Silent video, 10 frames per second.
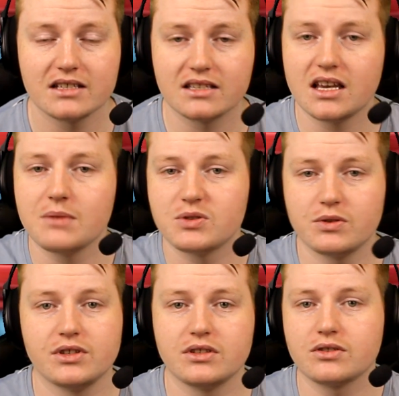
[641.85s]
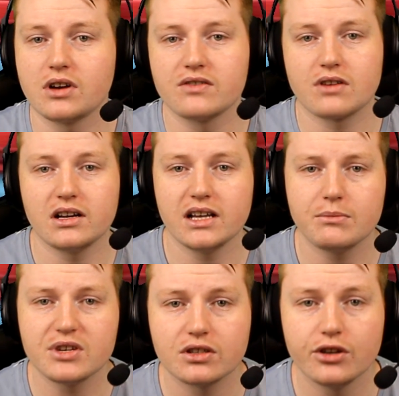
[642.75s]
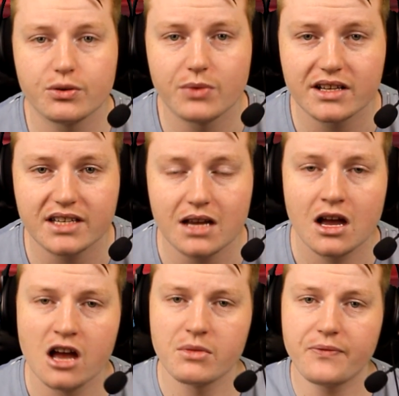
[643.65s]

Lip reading: It's the same as what's on the screen right now. Mr. Luke on YT.